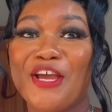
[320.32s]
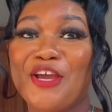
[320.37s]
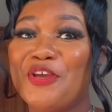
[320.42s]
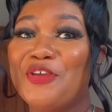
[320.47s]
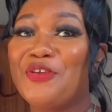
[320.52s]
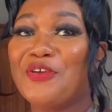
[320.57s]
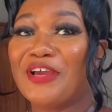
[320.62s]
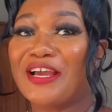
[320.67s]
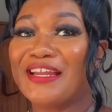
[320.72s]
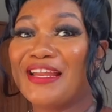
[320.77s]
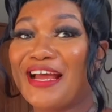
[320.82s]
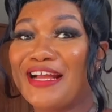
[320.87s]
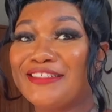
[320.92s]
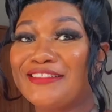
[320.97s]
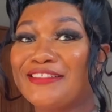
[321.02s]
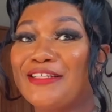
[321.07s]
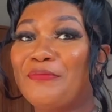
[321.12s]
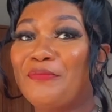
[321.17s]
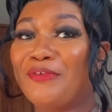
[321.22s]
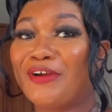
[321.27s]
you can
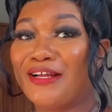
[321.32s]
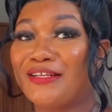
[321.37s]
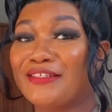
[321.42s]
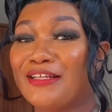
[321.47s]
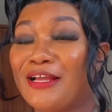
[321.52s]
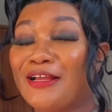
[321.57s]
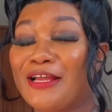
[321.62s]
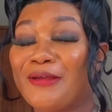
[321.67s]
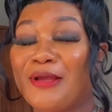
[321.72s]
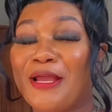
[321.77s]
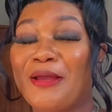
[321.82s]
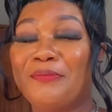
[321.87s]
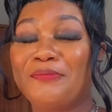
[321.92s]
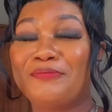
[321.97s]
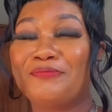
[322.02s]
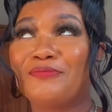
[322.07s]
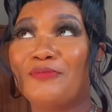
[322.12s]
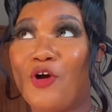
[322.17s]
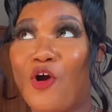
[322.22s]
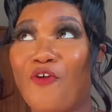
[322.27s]
actually
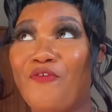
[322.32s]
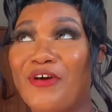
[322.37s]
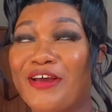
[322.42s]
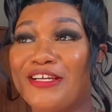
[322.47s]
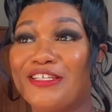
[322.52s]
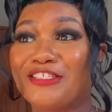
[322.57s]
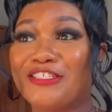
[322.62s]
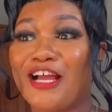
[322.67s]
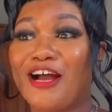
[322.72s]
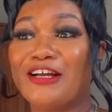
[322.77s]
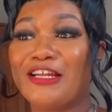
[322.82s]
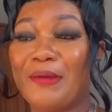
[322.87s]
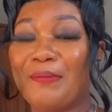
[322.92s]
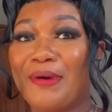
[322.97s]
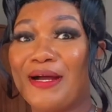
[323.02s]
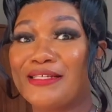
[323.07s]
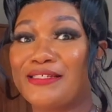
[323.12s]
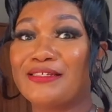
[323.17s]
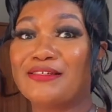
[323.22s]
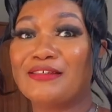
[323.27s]
offer a child a
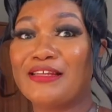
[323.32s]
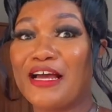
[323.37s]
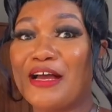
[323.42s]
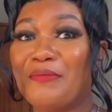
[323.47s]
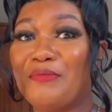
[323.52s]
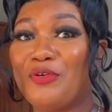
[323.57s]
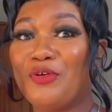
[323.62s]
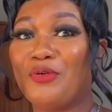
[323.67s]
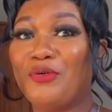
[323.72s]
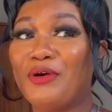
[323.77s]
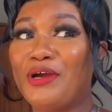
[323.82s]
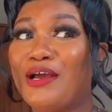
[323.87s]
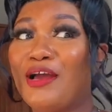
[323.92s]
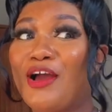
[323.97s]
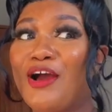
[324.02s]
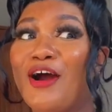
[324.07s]
particular meal